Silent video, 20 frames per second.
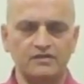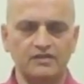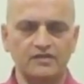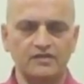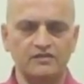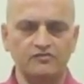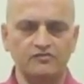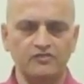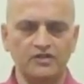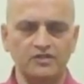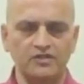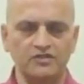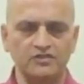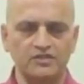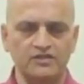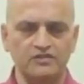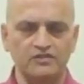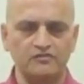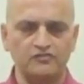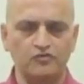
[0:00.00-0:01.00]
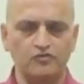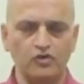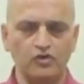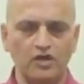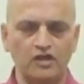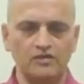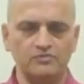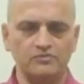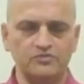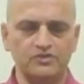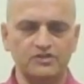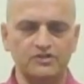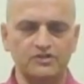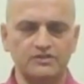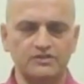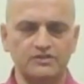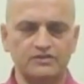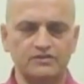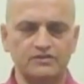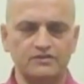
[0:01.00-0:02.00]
and the fingers in the forearms.